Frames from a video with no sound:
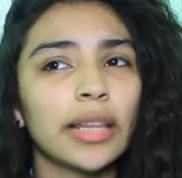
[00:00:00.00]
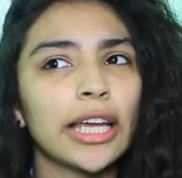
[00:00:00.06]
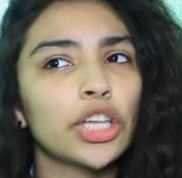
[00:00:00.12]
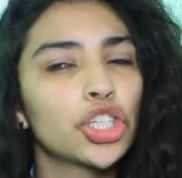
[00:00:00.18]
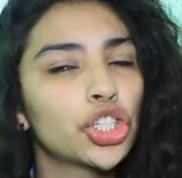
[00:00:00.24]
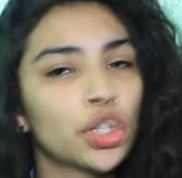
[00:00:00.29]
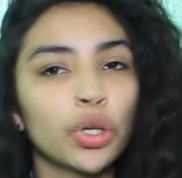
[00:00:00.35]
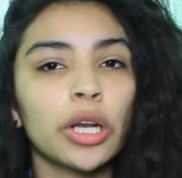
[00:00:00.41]

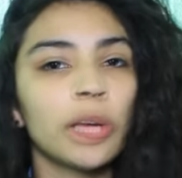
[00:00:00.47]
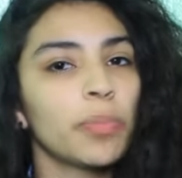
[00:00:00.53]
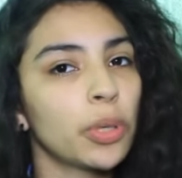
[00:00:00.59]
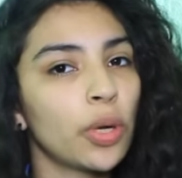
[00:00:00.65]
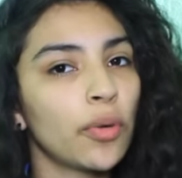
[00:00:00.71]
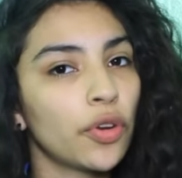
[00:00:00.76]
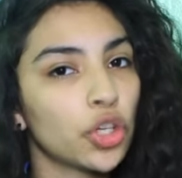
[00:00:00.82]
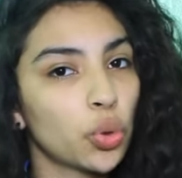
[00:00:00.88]
They
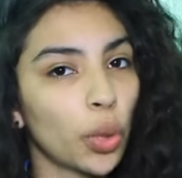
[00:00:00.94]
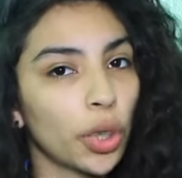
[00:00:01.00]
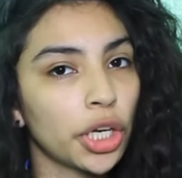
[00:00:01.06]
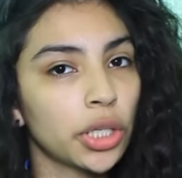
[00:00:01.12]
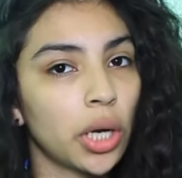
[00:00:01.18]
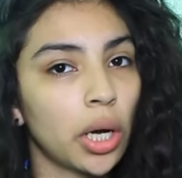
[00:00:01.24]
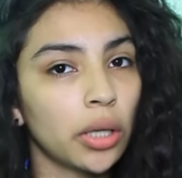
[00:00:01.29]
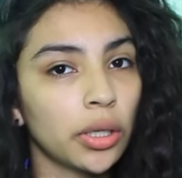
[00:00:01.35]
shouldn't be over
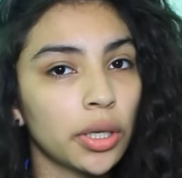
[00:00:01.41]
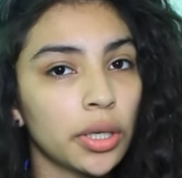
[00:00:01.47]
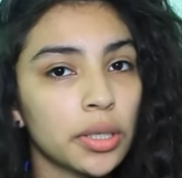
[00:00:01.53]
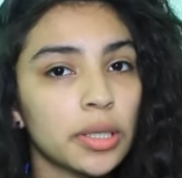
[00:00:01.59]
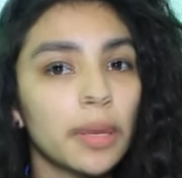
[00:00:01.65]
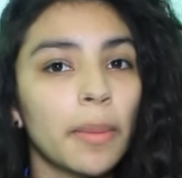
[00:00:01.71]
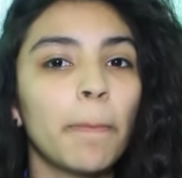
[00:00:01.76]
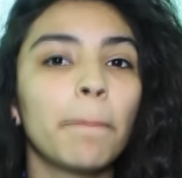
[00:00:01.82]
twenty
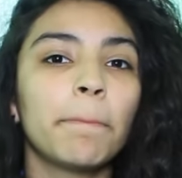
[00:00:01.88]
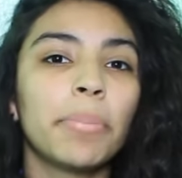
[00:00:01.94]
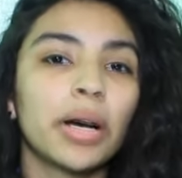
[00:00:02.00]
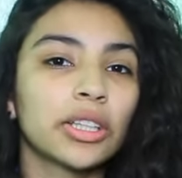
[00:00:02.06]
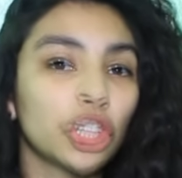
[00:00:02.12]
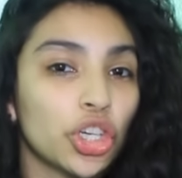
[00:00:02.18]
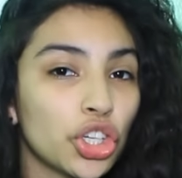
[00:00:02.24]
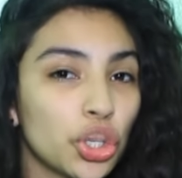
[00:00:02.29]
dollars,
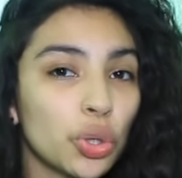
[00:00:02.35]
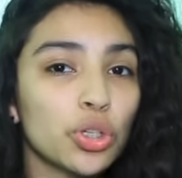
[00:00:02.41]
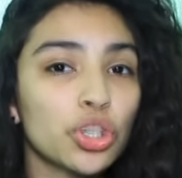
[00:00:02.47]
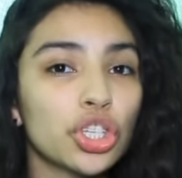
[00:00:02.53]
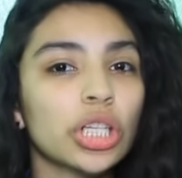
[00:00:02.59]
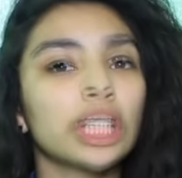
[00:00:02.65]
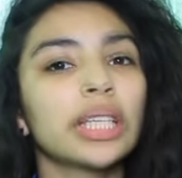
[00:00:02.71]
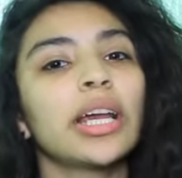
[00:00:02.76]
but they're
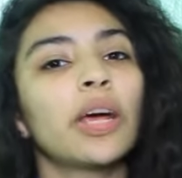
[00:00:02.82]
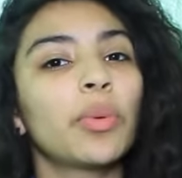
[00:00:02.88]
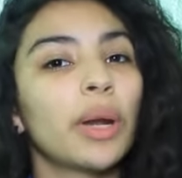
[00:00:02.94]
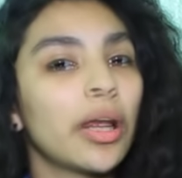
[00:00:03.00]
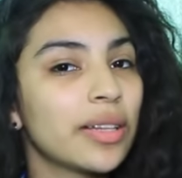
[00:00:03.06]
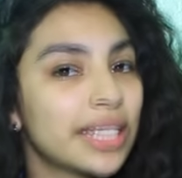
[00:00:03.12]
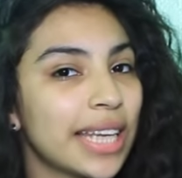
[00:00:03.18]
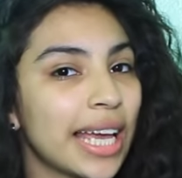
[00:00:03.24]
usually
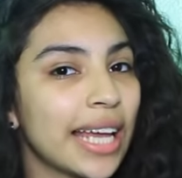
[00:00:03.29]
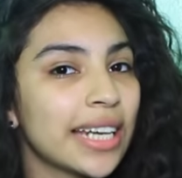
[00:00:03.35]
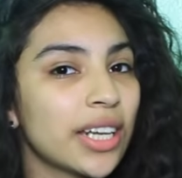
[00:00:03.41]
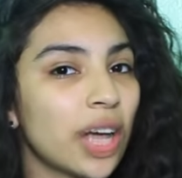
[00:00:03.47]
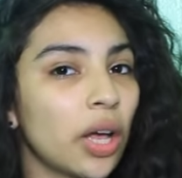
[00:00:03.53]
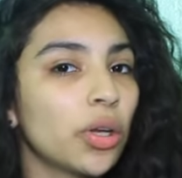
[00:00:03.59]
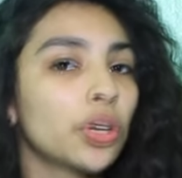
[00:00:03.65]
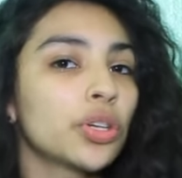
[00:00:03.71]
around
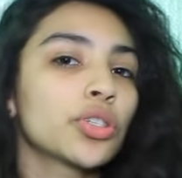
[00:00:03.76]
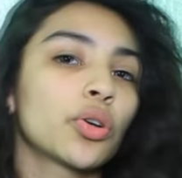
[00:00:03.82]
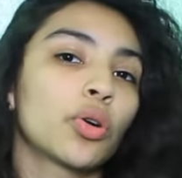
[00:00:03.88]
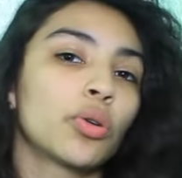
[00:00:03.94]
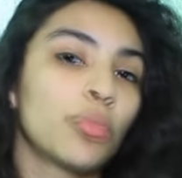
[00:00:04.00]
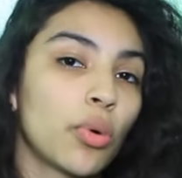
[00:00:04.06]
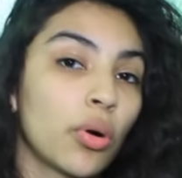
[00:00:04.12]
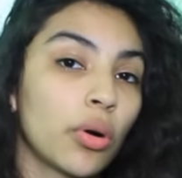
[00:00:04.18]
ten dollars
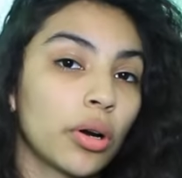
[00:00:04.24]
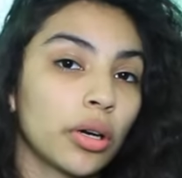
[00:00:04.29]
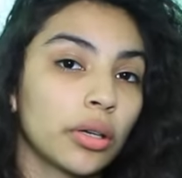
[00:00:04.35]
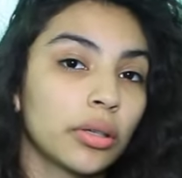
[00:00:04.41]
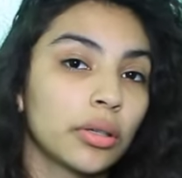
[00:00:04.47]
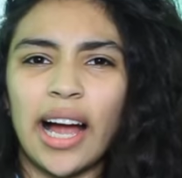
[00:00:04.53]
or more.